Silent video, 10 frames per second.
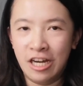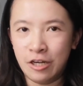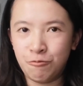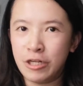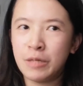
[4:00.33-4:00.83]
a
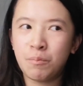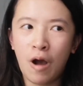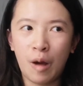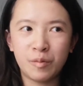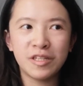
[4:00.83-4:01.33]
really
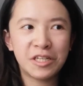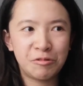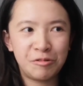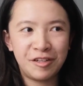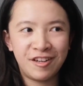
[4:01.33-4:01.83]
popular
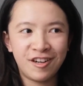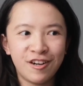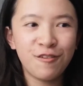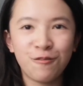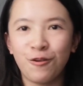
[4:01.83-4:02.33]

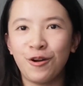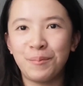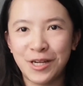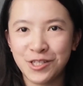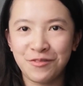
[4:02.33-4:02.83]
career for a
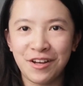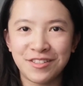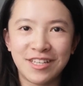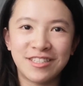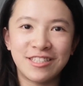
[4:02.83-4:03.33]
Bachelor of Health
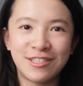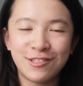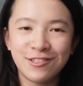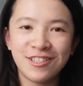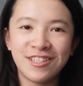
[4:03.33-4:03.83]
Sciences
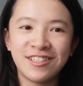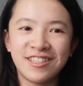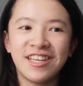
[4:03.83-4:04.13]
student.